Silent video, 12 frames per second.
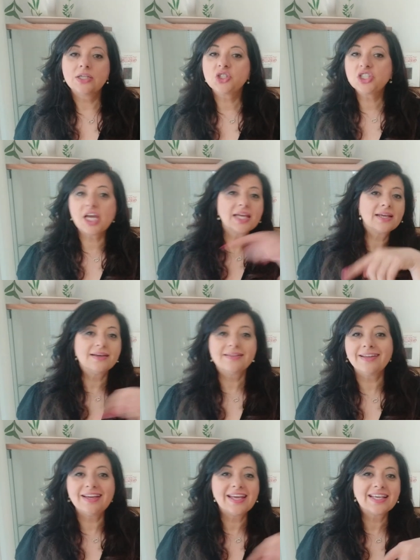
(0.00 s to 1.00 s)
Check
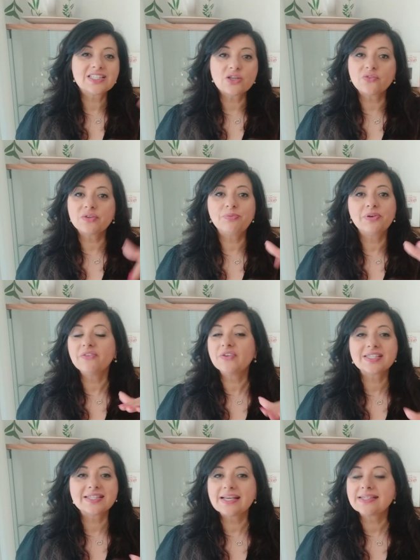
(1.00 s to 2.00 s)
the links of the
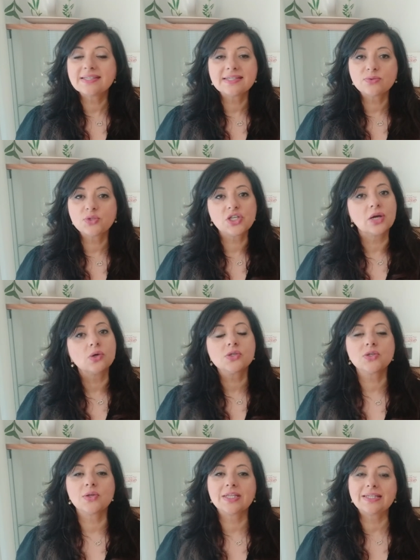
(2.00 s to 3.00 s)
previous lessons, which are
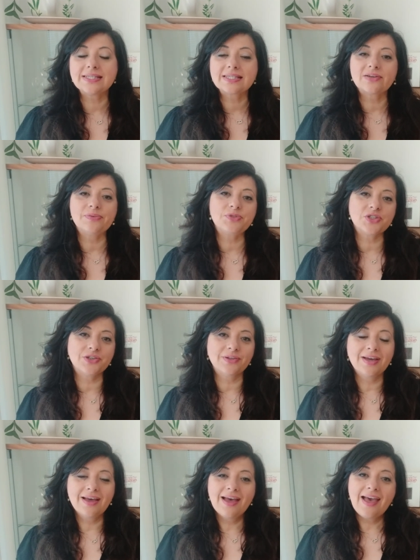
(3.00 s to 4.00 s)
also in the
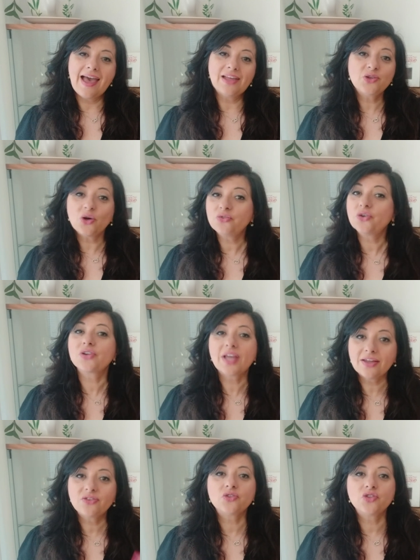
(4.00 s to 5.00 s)
description. And don't
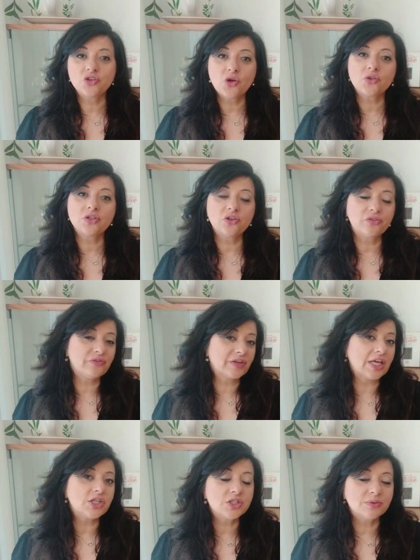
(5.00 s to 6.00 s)
forget to turn on the
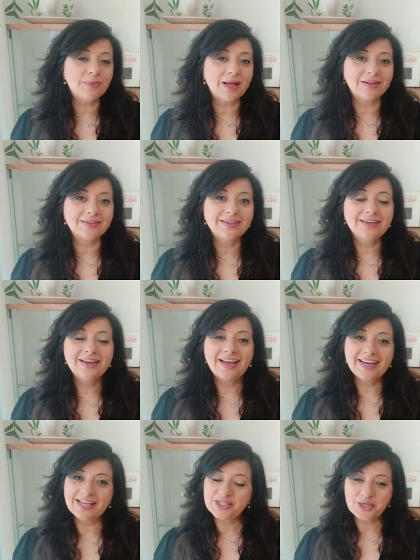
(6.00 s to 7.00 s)
notification bell.
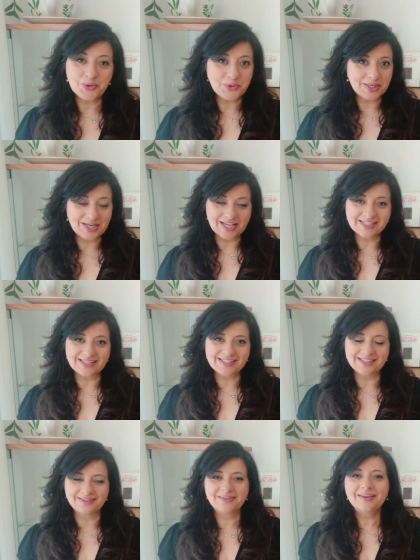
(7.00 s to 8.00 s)
And I see you in the next
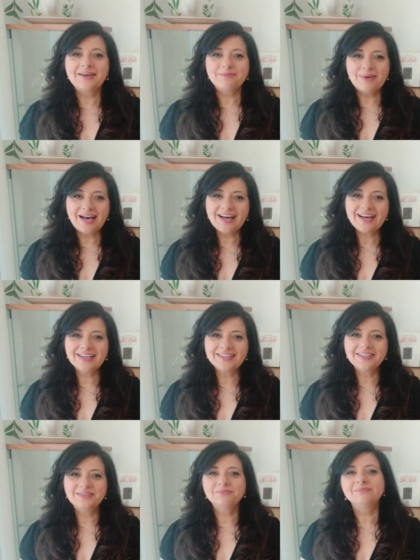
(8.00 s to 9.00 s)
lesson. Bye.